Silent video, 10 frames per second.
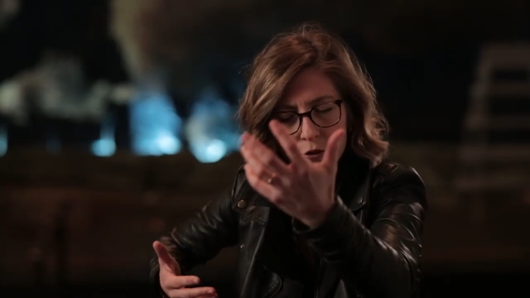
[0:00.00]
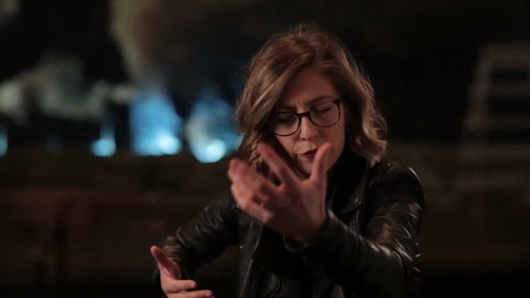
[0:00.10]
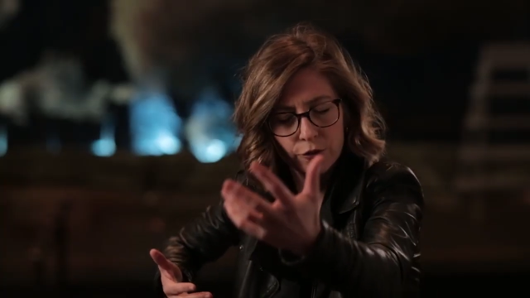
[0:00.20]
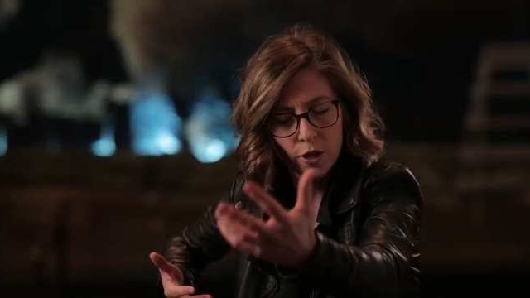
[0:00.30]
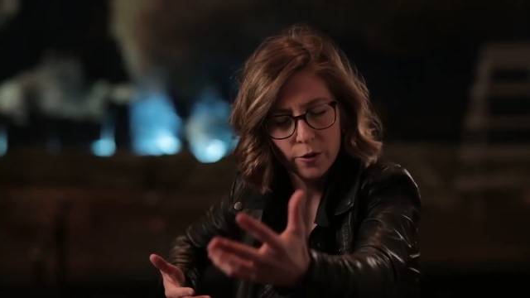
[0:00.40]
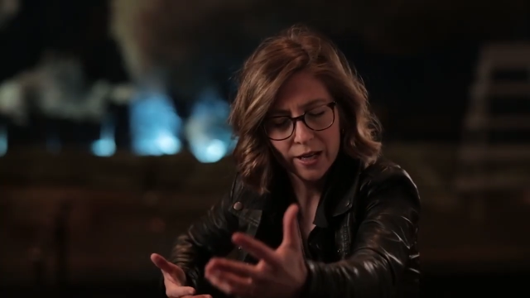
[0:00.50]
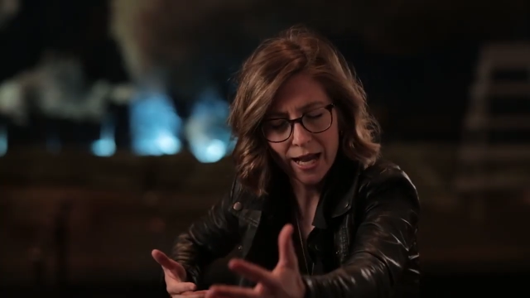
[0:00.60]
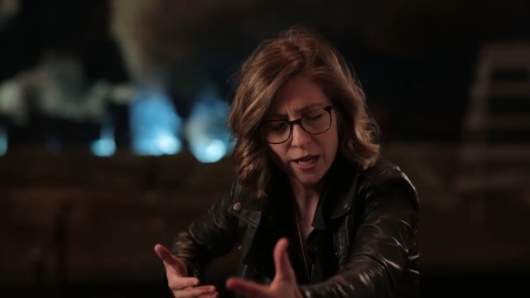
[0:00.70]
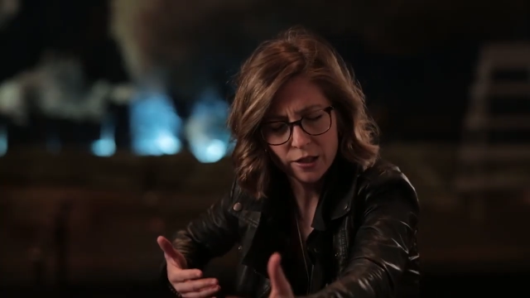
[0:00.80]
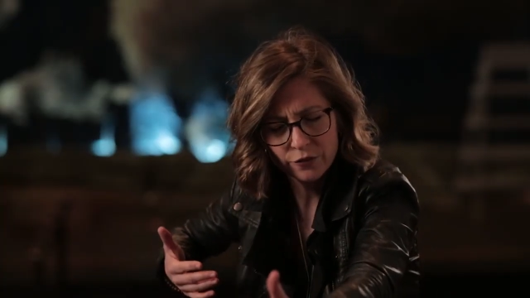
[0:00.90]
flowing
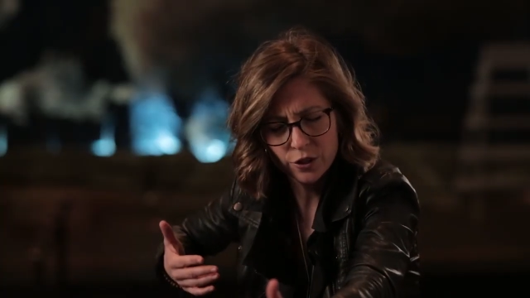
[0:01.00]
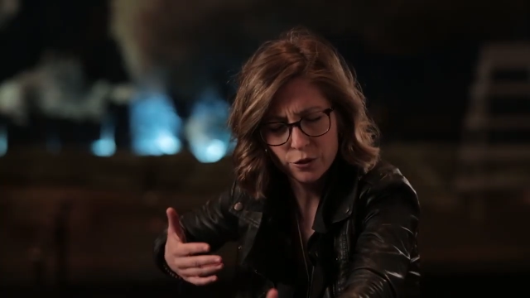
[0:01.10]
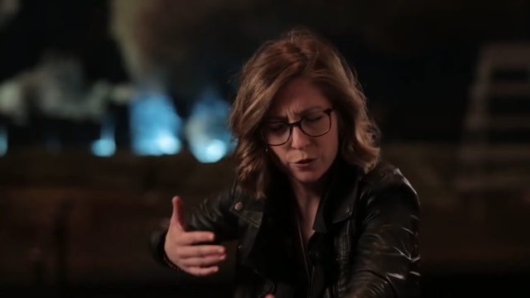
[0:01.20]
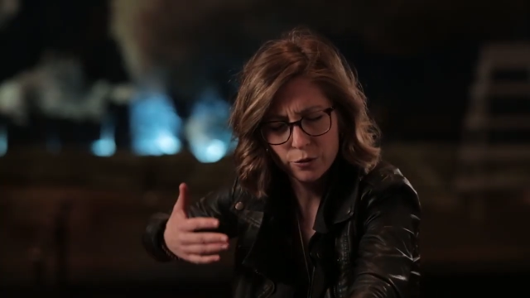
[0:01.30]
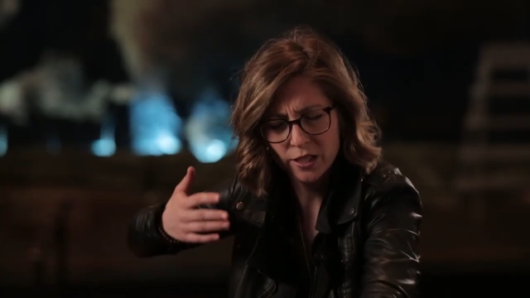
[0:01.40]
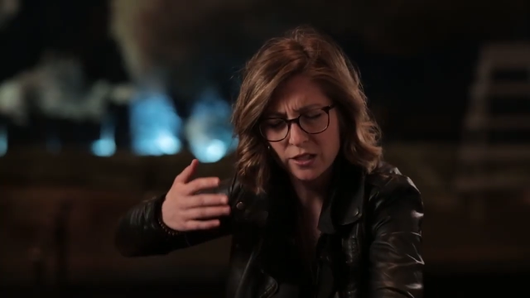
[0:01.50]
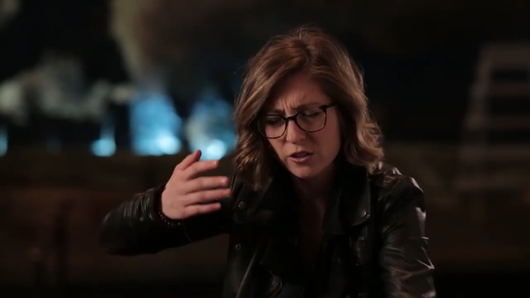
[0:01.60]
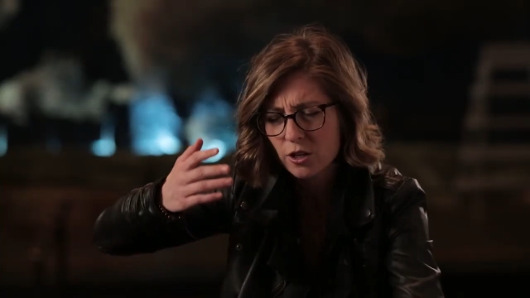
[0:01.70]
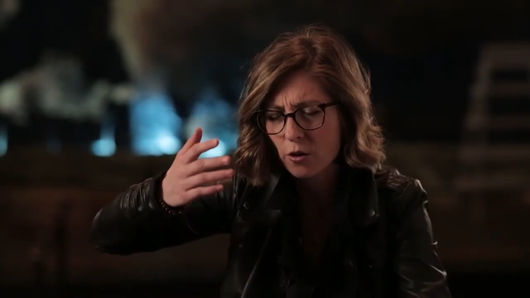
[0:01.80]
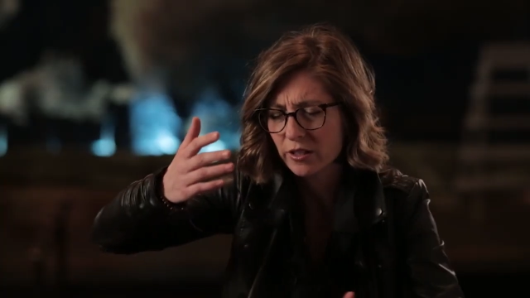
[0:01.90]
out of you, and
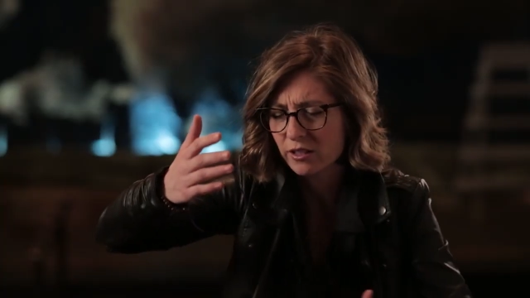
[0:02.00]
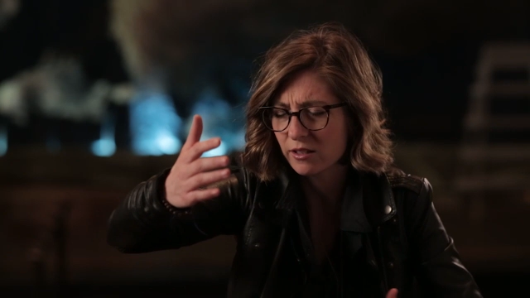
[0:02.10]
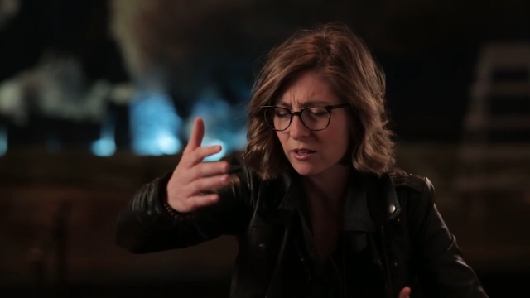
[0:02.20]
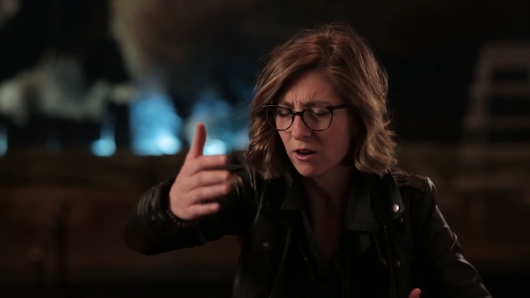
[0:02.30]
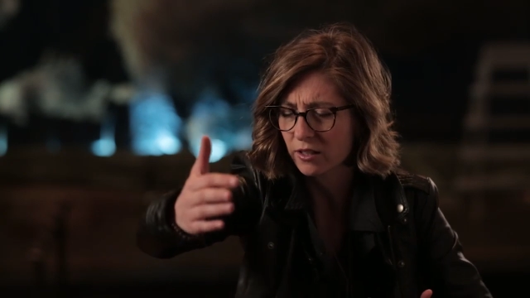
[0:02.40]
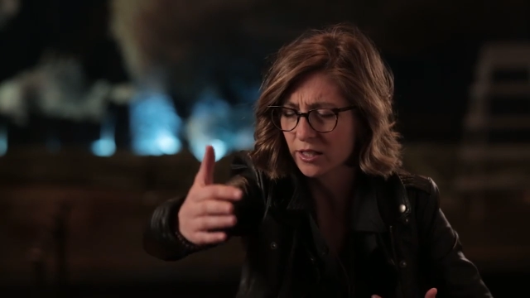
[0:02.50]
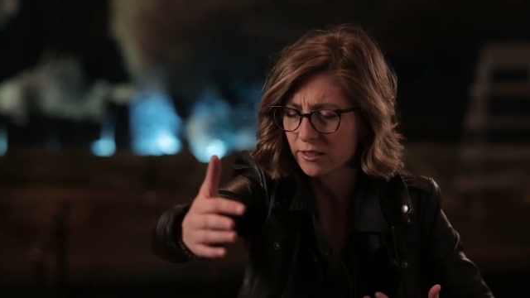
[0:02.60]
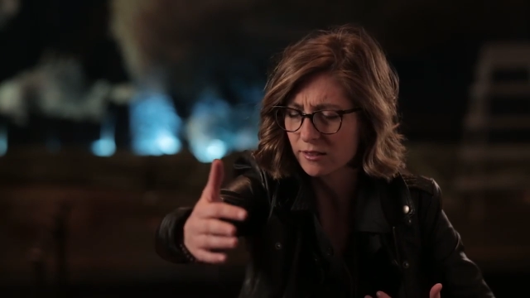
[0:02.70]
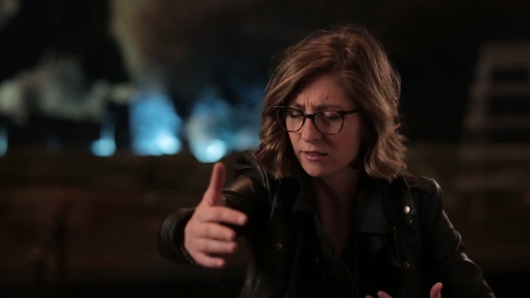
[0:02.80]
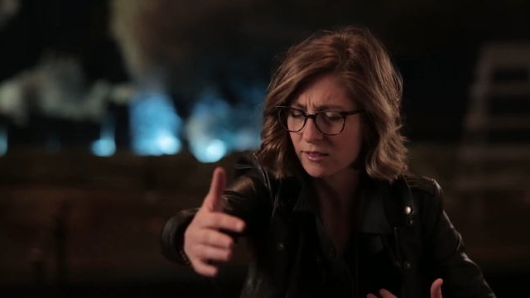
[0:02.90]
it's going to the
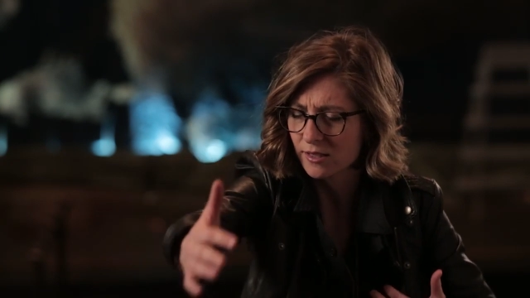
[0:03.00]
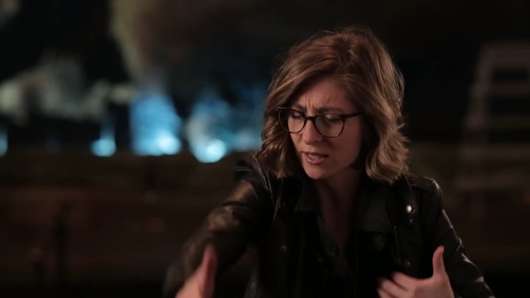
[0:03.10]
audience,